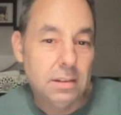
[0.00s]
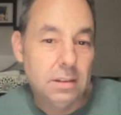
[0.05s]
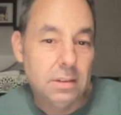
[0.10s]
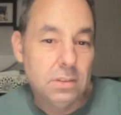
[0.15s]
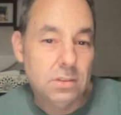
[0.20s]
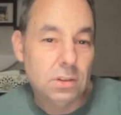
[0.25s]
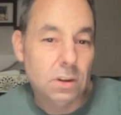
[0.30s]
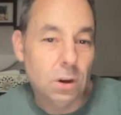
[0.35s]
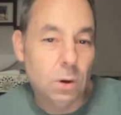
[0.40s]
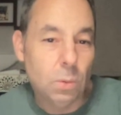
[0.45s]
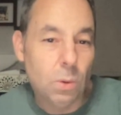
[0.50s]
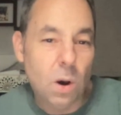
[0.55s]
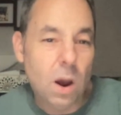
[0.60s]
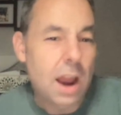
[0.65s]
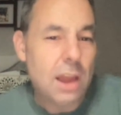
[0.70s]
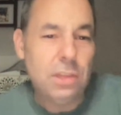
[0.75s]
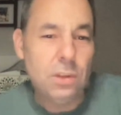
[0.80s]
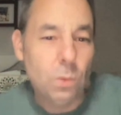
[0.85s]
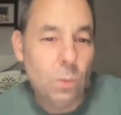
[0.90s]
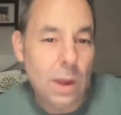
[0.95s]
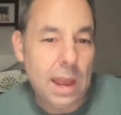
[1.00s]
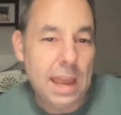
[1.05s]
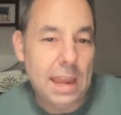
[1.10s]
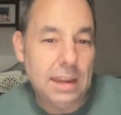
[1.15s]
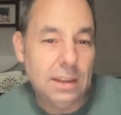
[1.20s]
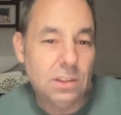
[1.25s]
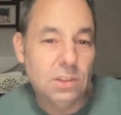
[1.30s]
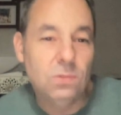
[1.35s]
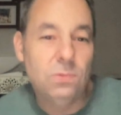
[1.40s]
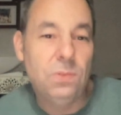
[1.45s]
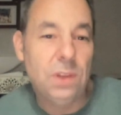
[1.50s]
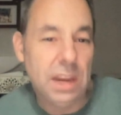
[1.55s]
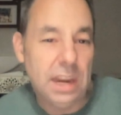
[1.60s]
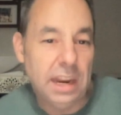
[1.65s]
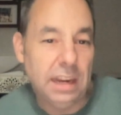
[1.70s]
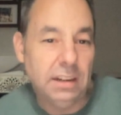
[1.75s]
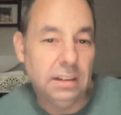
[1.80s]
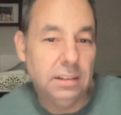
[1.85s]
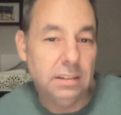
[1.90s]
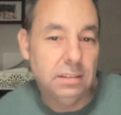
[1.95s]
So either way, it's
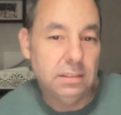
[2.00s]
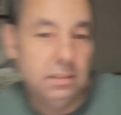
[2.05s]
fitting.